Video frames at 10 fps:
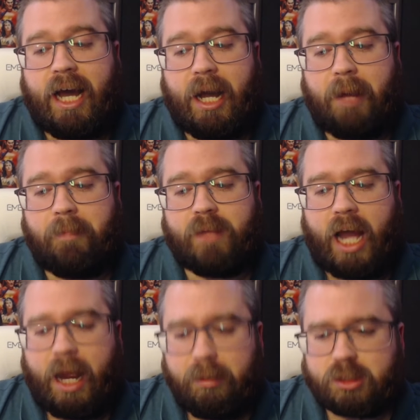I'm
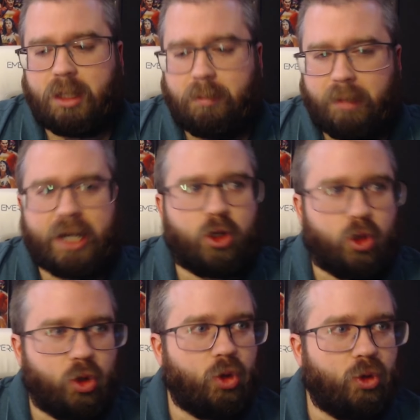somebody
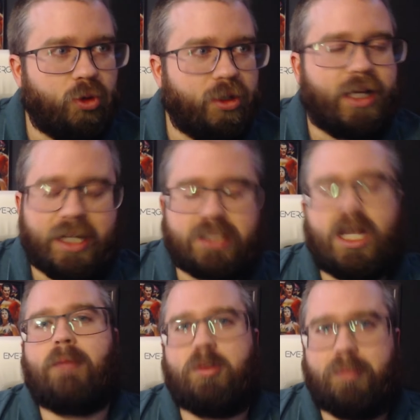who is
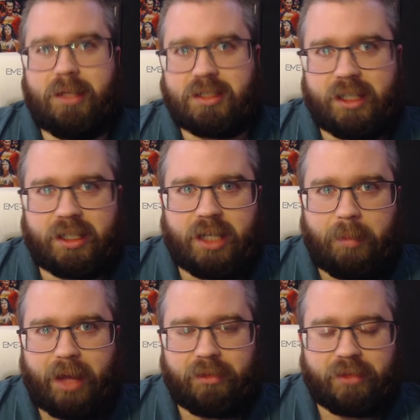optimistic
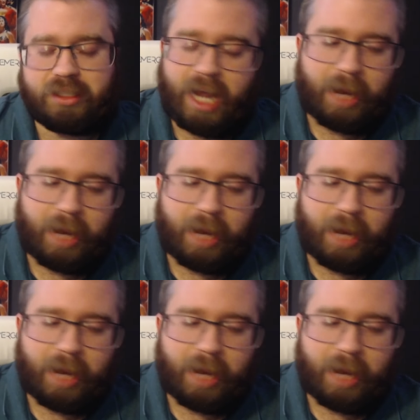about this.